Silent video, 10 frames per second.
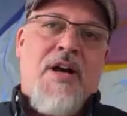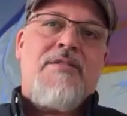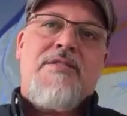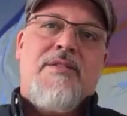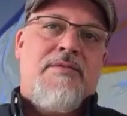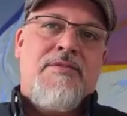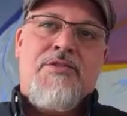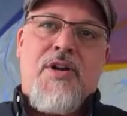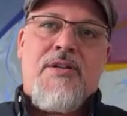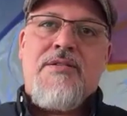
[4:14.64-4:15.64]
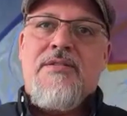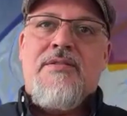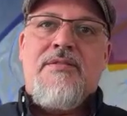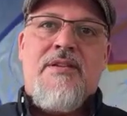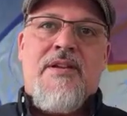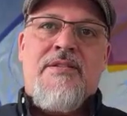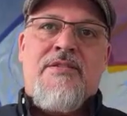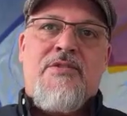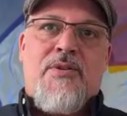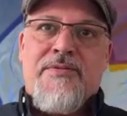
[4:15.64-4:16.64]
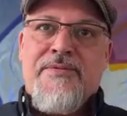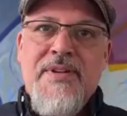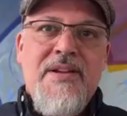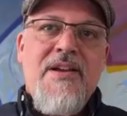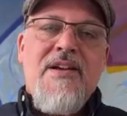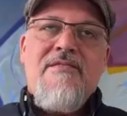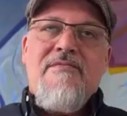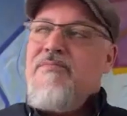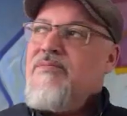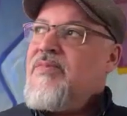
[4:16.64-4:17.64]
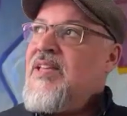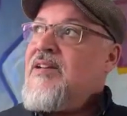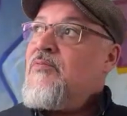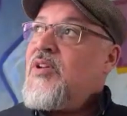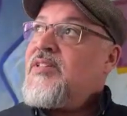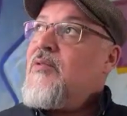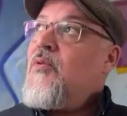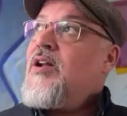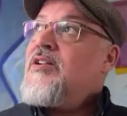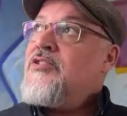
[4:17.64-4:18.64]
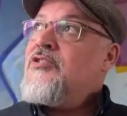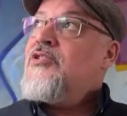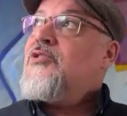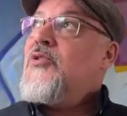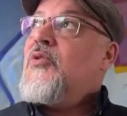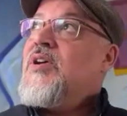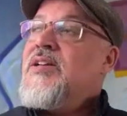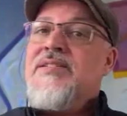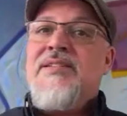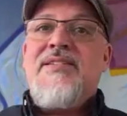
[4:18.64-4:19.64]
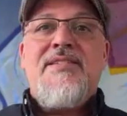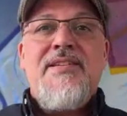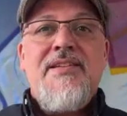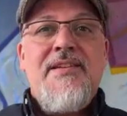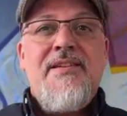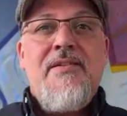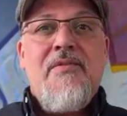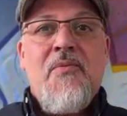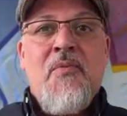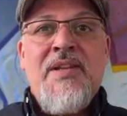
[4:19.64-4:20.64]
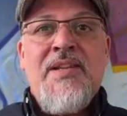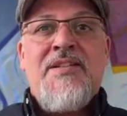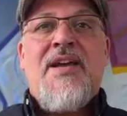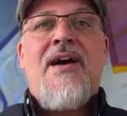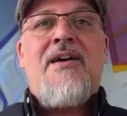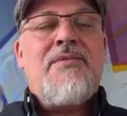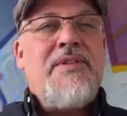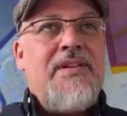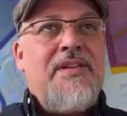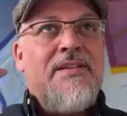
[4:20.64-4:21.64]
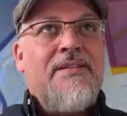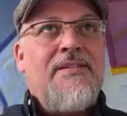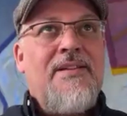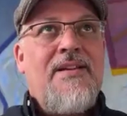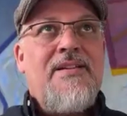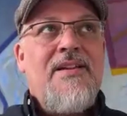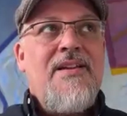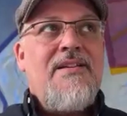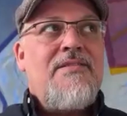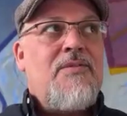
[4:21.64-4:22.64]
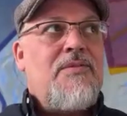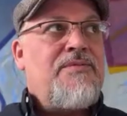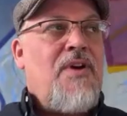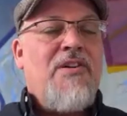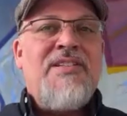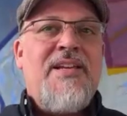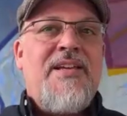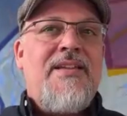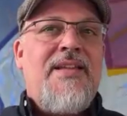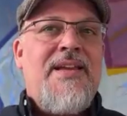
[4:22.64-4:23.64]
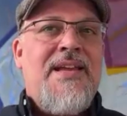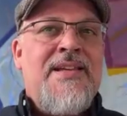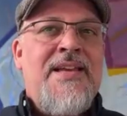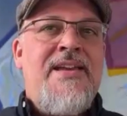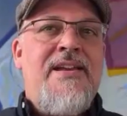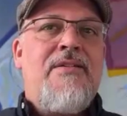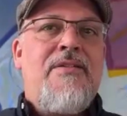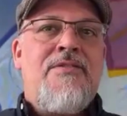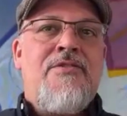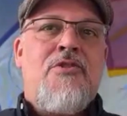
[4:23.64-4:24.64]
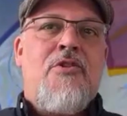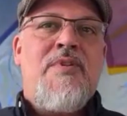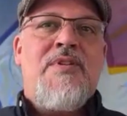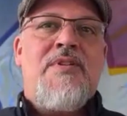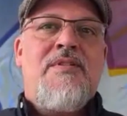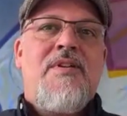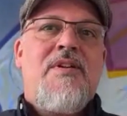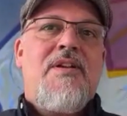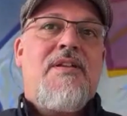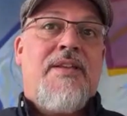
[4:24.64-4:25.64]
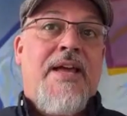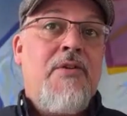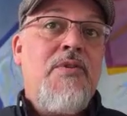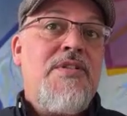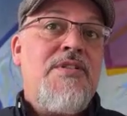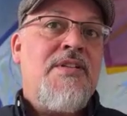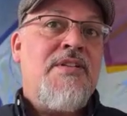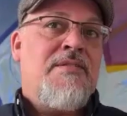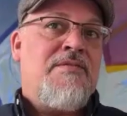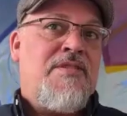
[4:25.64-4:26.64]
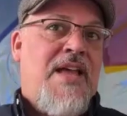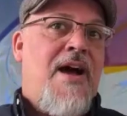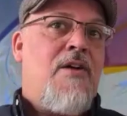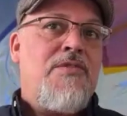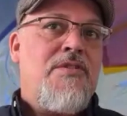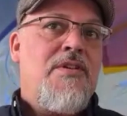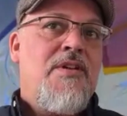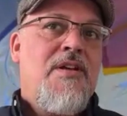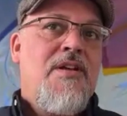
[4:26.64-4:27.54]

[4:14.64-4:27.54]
ducks and trucks and just sort of, what they want to do is see when the child can sort of articulate and hear the German language and the sounds.